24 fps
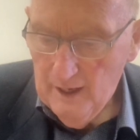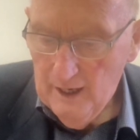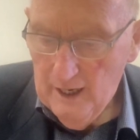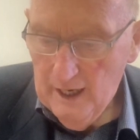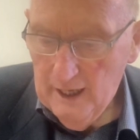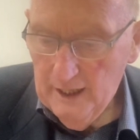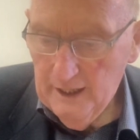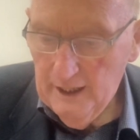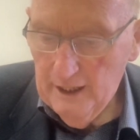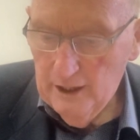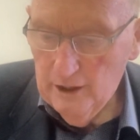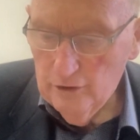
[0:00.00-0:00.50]

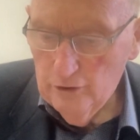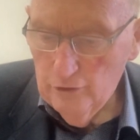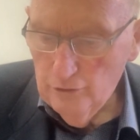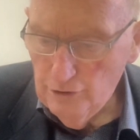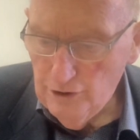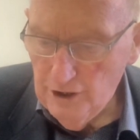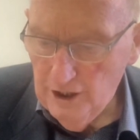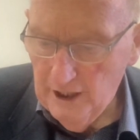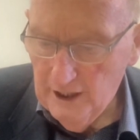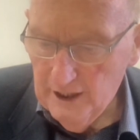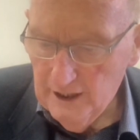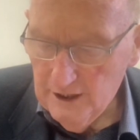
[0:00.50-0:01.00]
And then
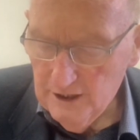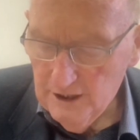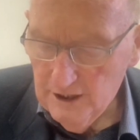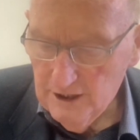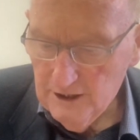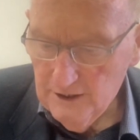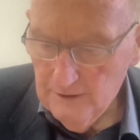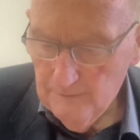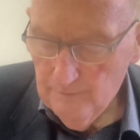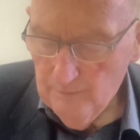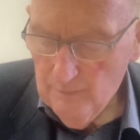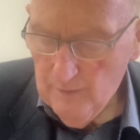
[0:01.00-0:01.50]
Lucius,
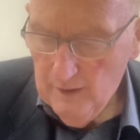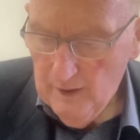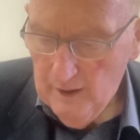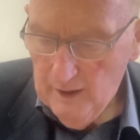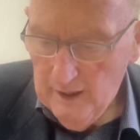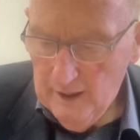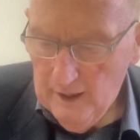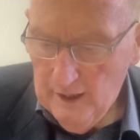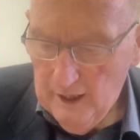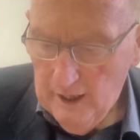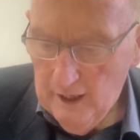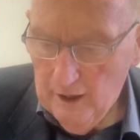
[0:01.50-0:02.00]

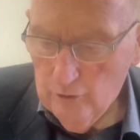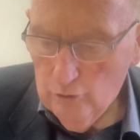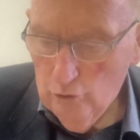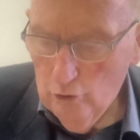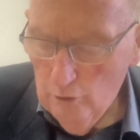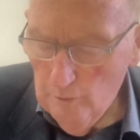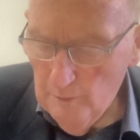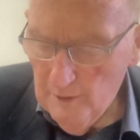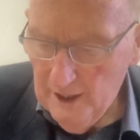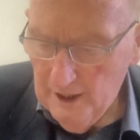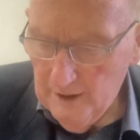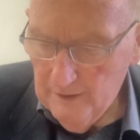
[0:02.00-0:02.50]
a
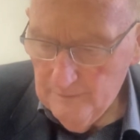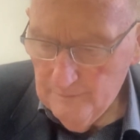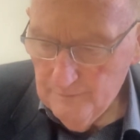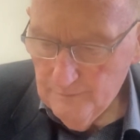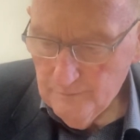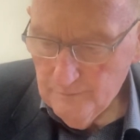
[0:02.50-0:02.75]
Roman.